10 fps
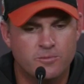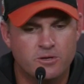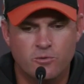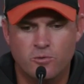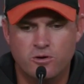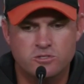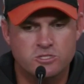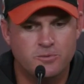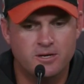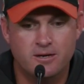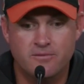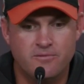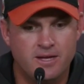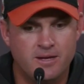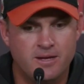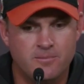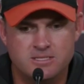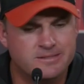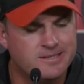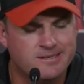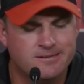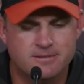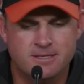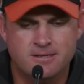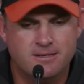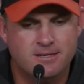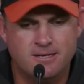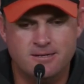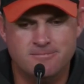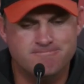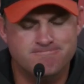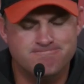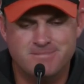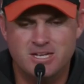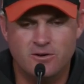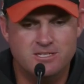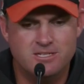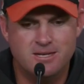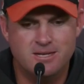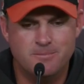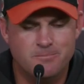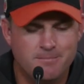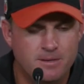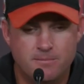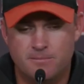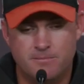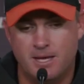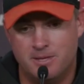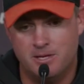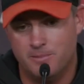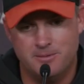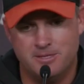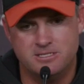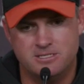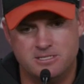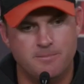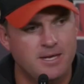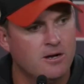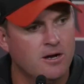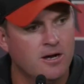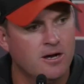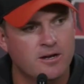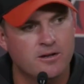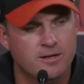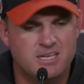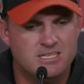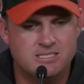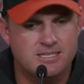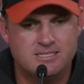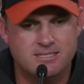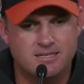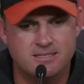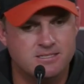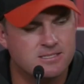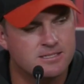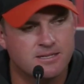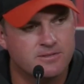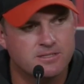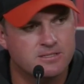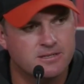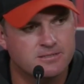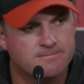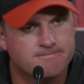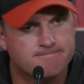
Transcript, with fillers: coworkers, you play a lot of family in this league, and um, you know, it, it, it maybe or maybe doesn't get made a lot of, but it's it's nothing significant to us.